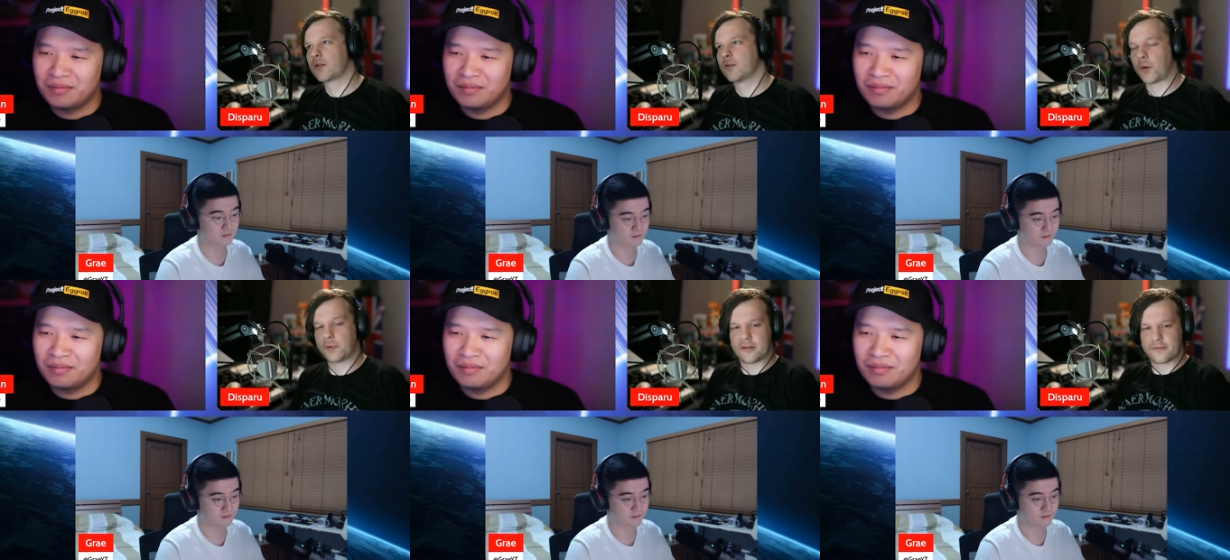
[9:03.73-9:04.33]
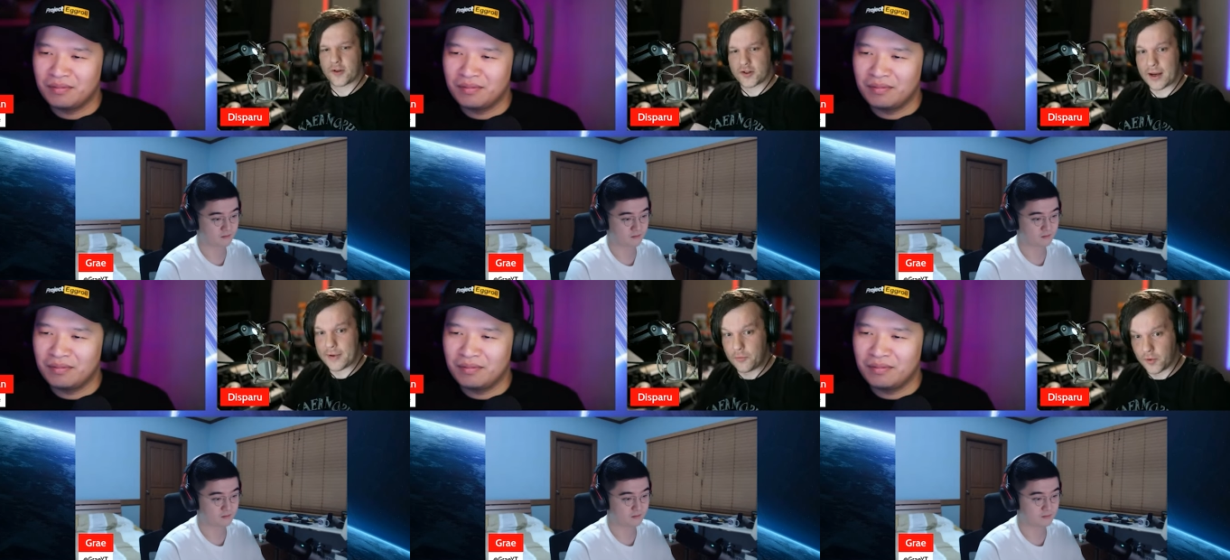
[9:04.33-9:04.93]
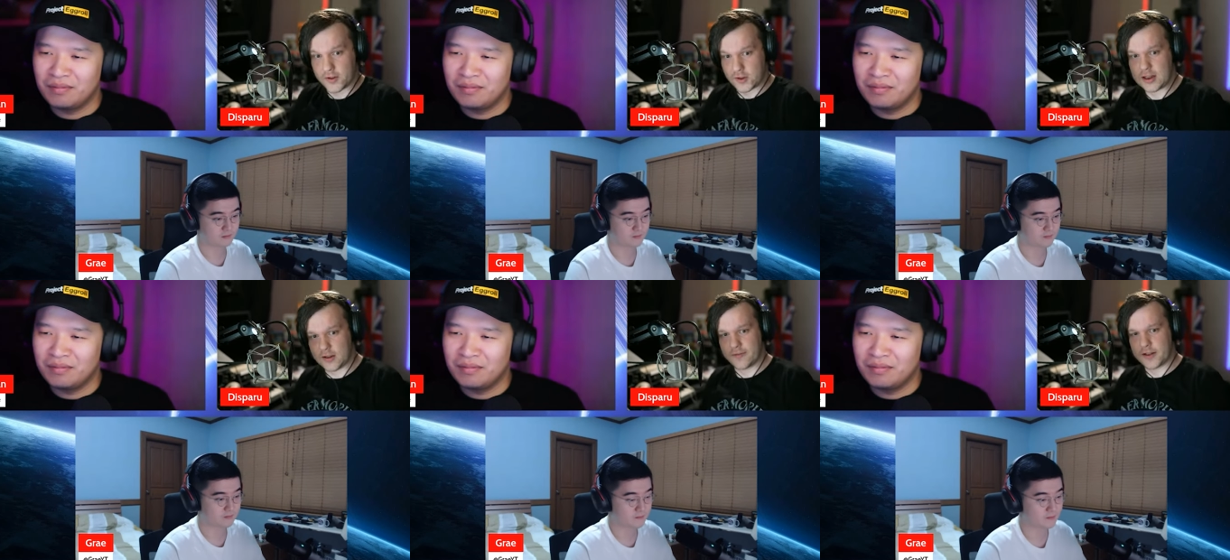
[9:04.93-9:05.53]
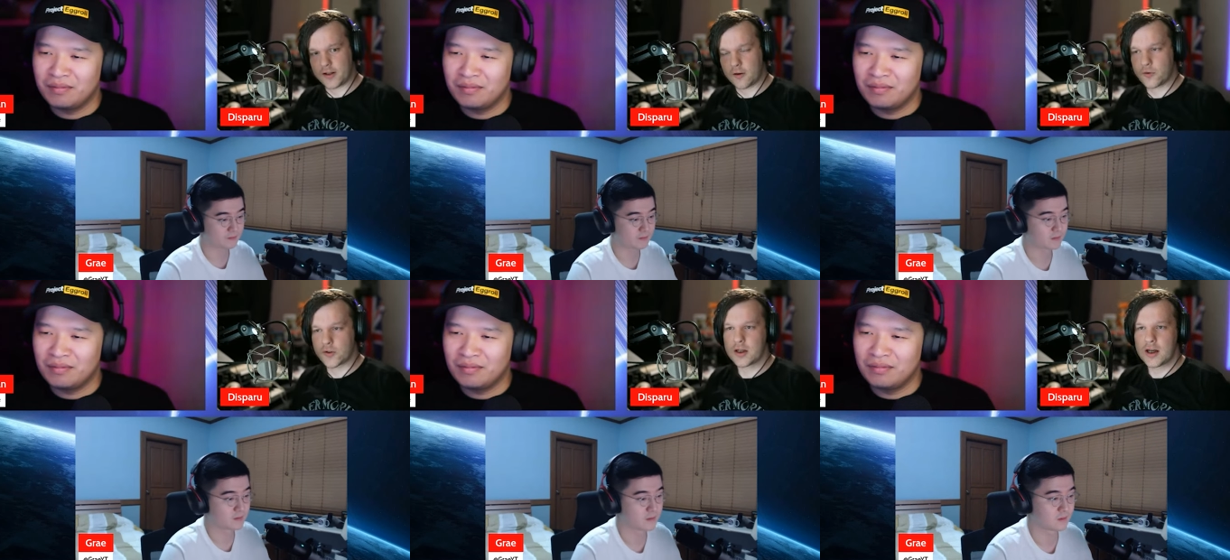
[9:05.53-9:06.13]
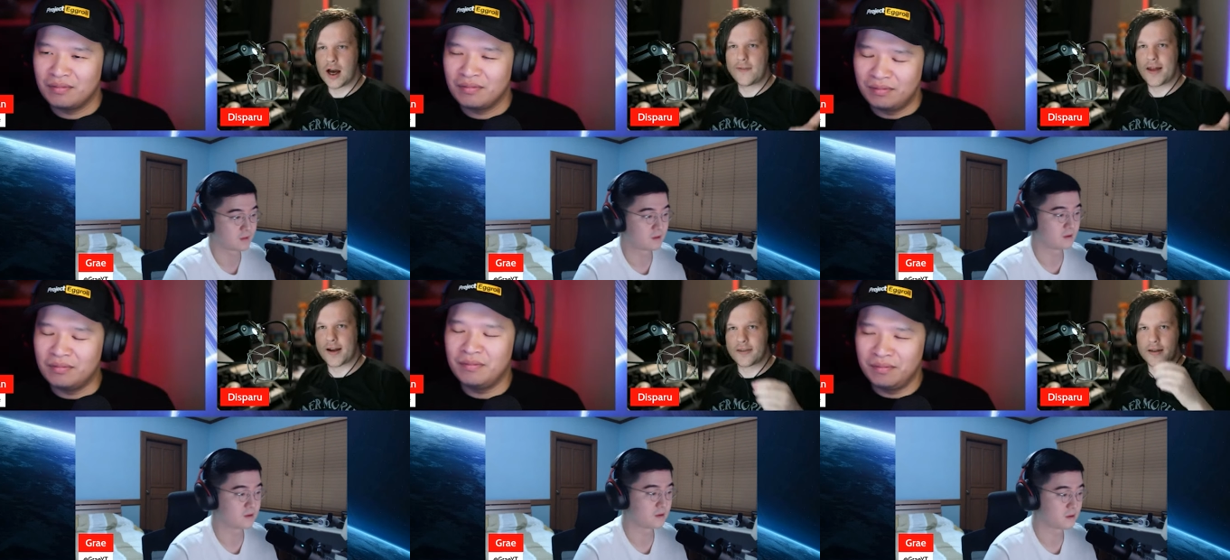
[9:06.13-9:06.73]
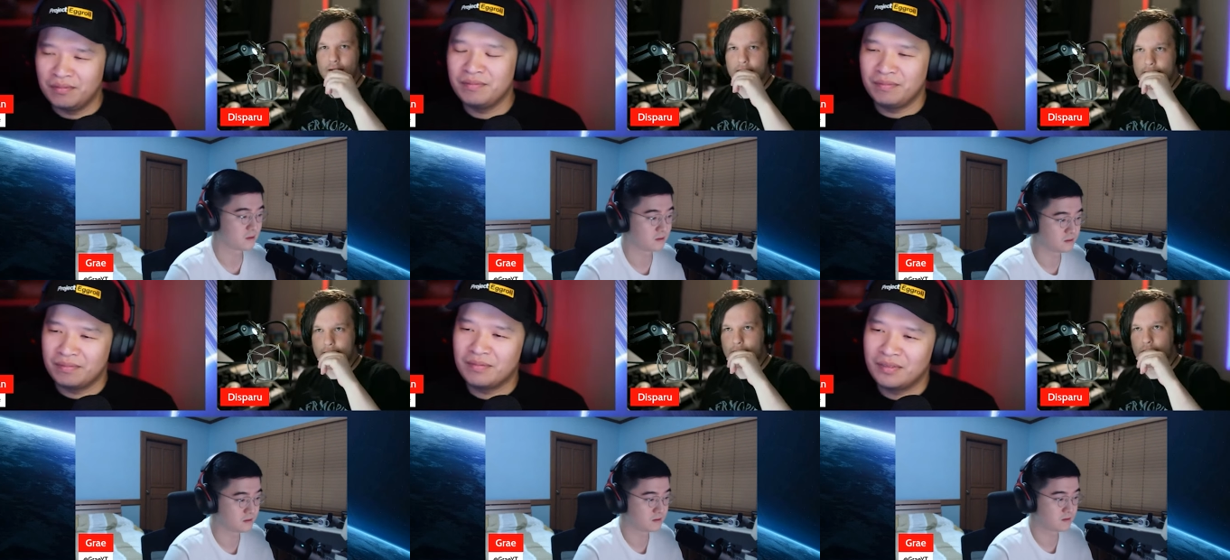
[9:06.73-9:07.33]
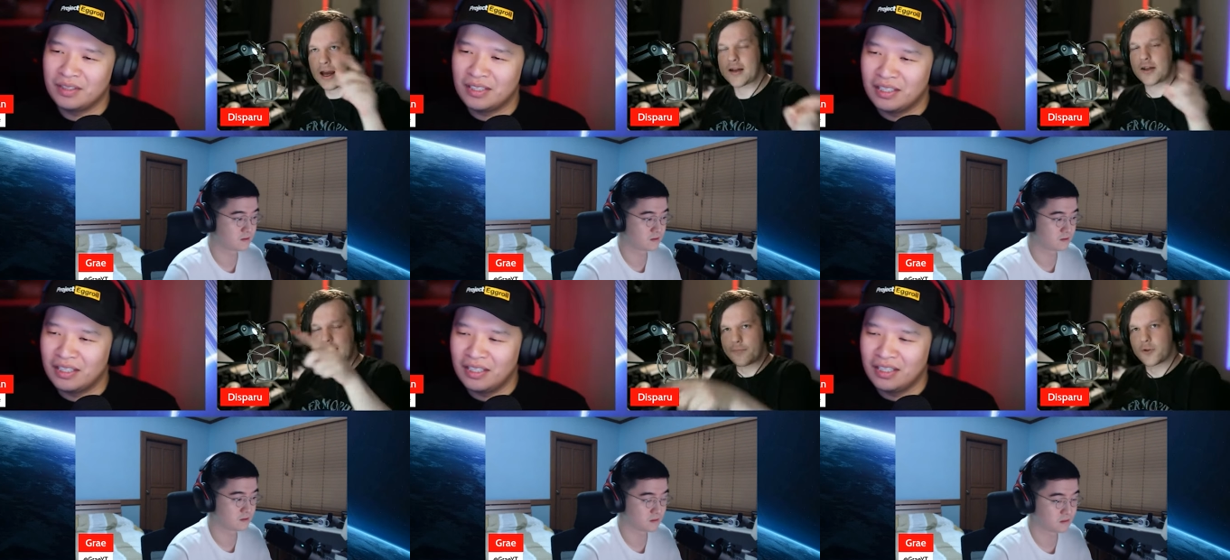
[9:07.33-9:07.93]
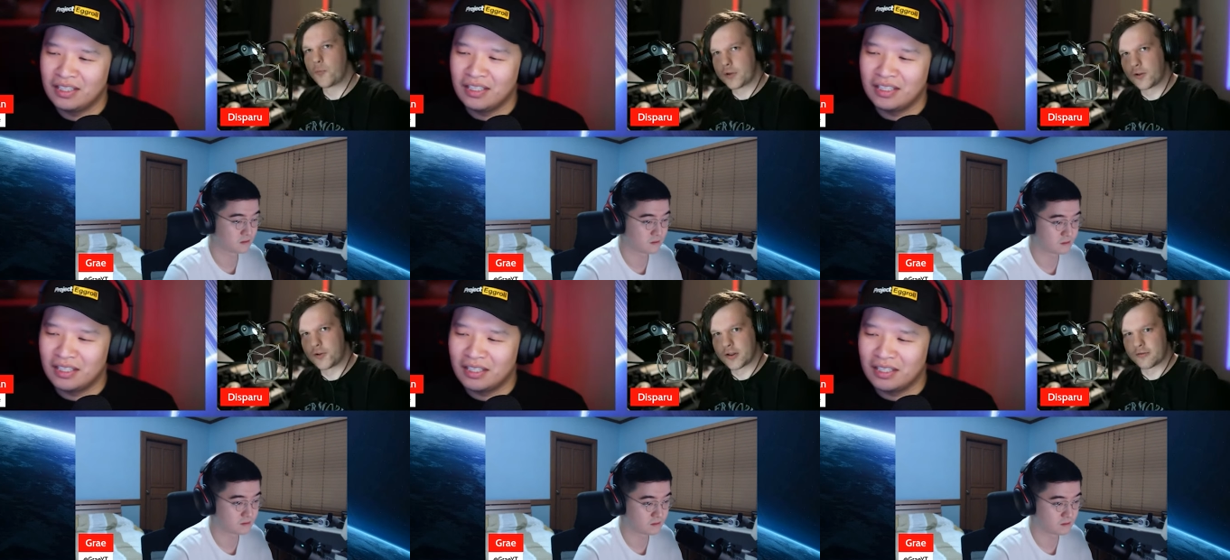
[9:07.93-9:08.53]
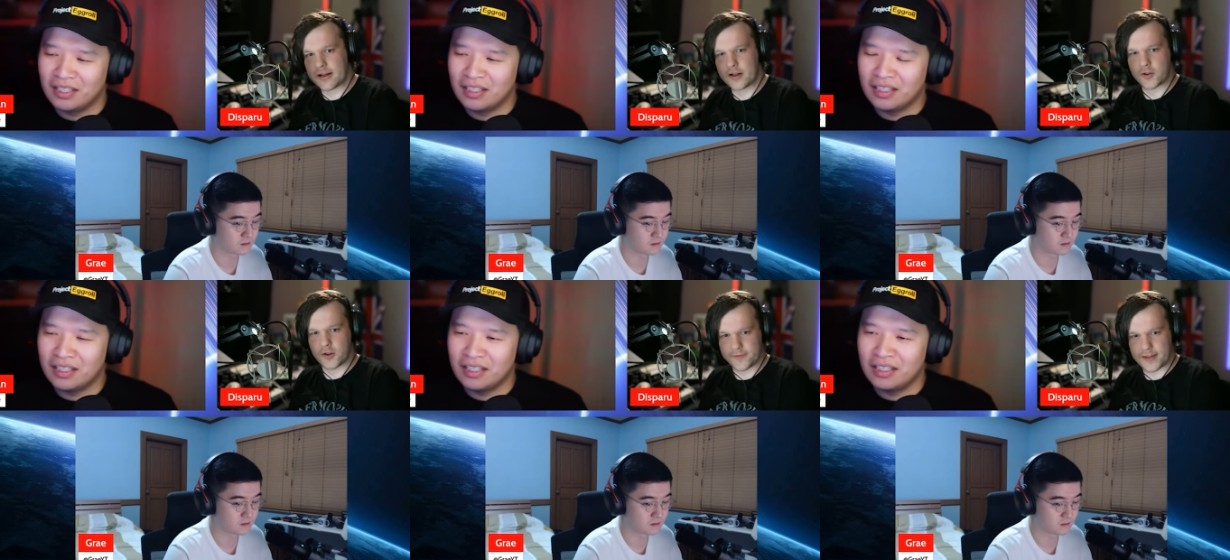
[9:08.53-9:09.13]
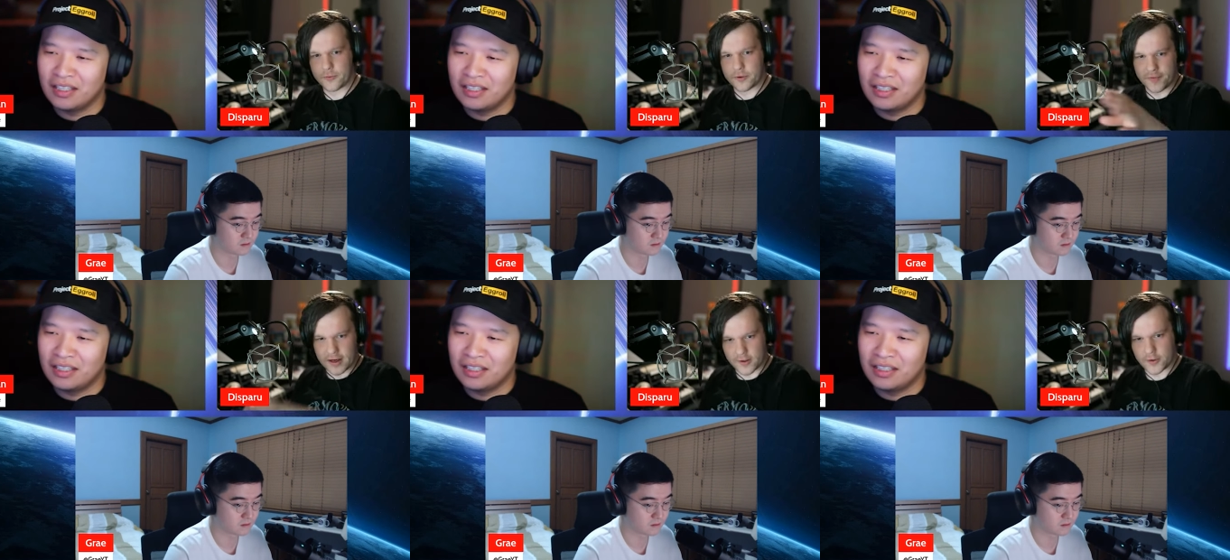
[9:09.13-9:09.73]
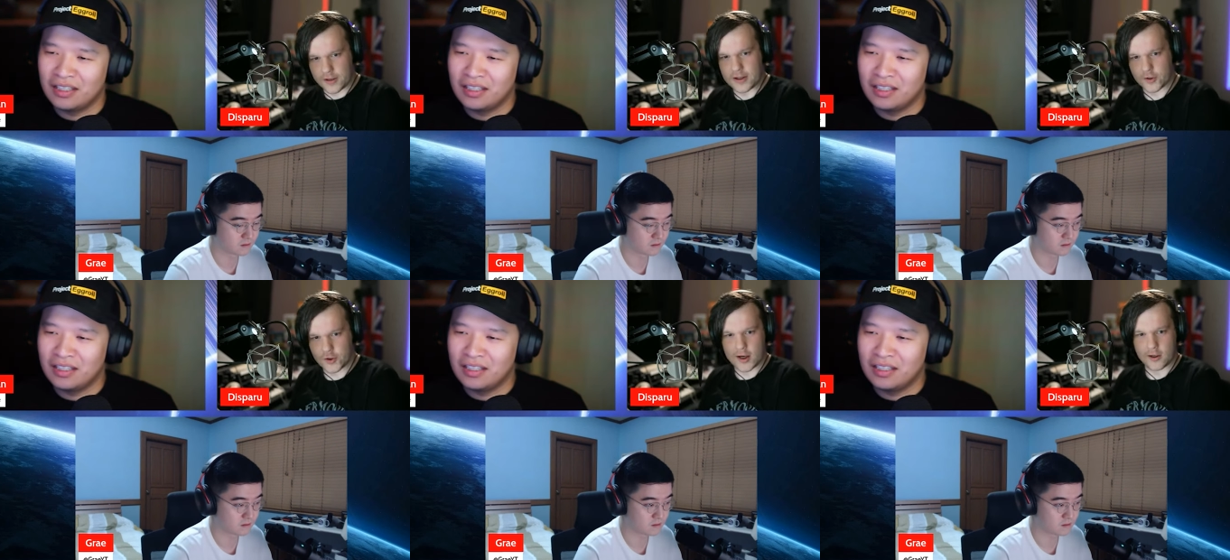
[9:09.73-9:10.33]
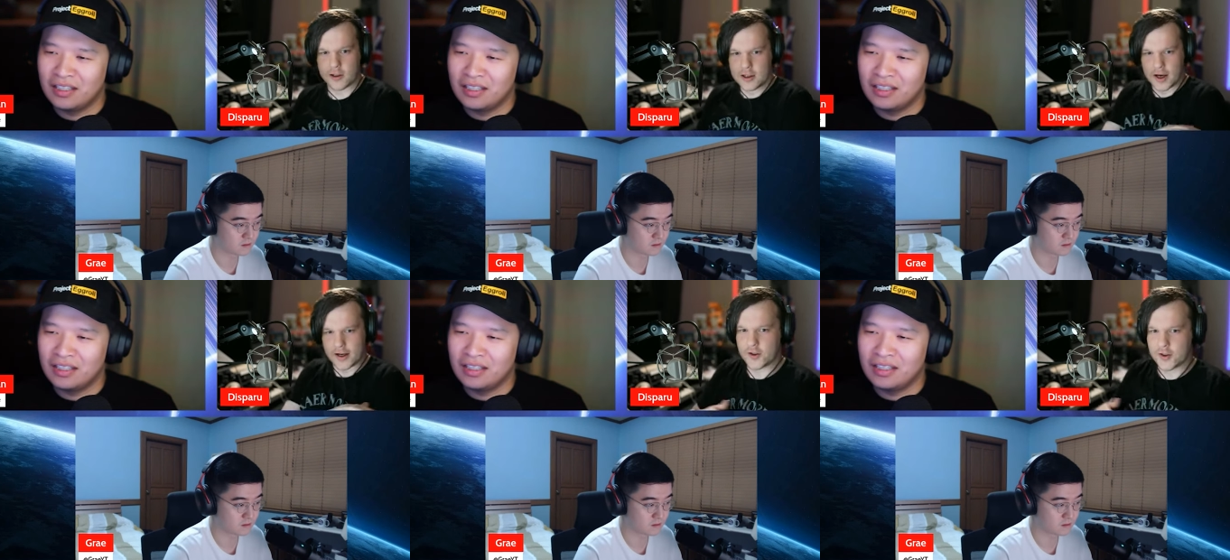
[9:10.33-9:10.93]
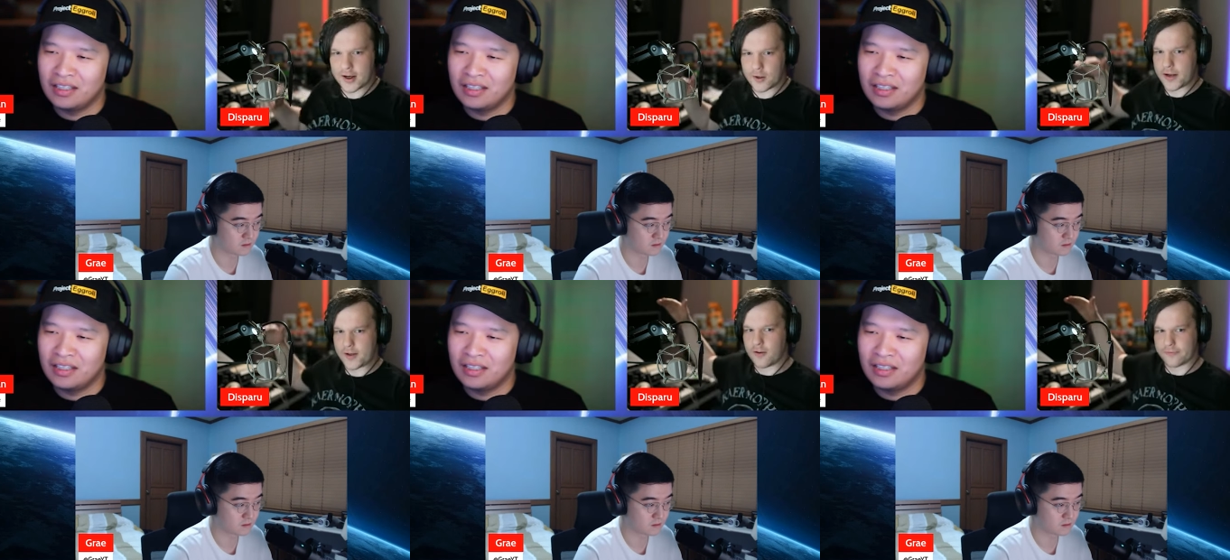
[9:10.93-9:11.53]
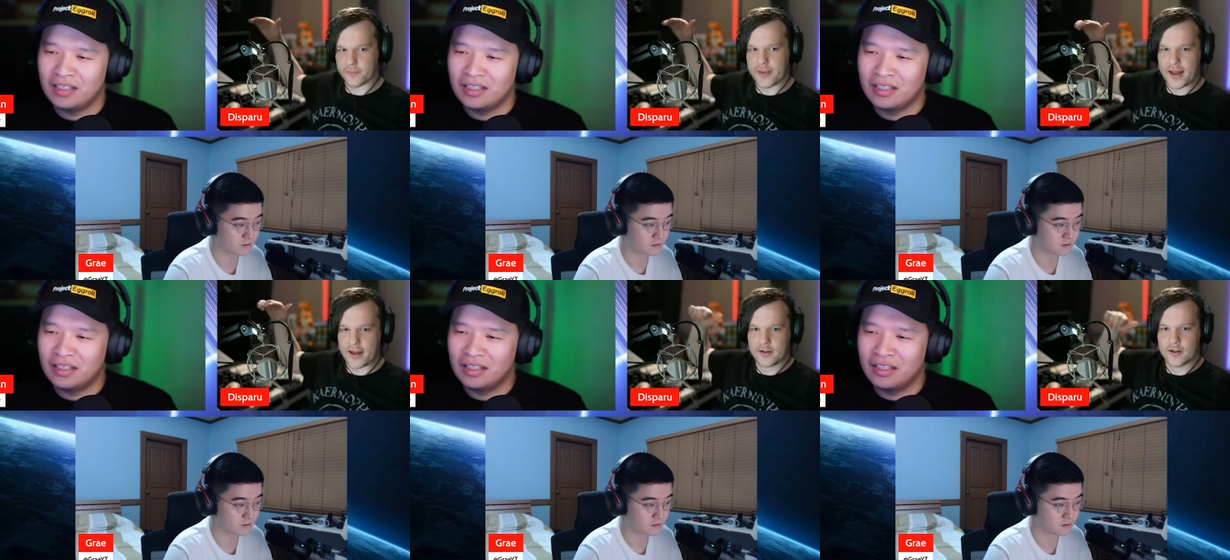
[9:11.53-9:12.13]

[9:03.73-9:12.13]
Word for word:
Speaker 1: probably the first time anyone had seen the videos. And then I hmm. think as I kept on with Lord of the Rings stuff, then I was invited on Drinker's channel, and it just kind of went off from there.